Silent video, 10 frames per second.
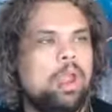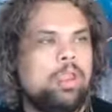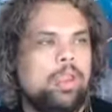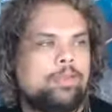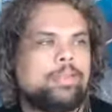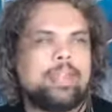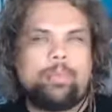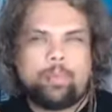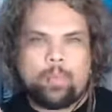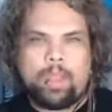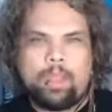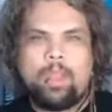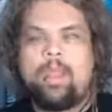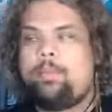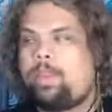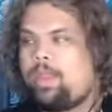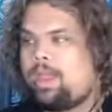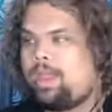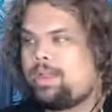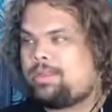you have to step away
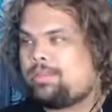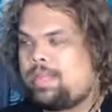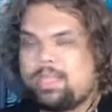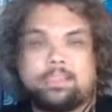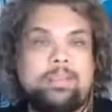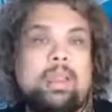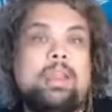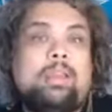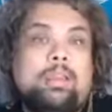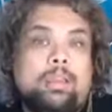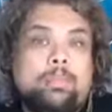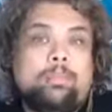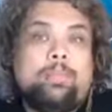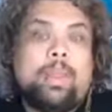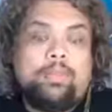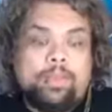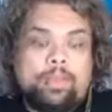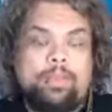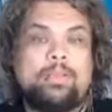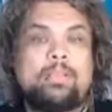because it's not benefiting
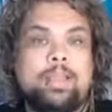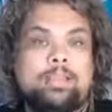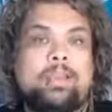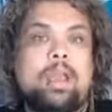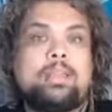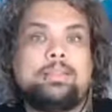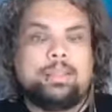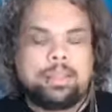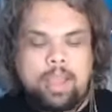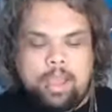you, it's toxic.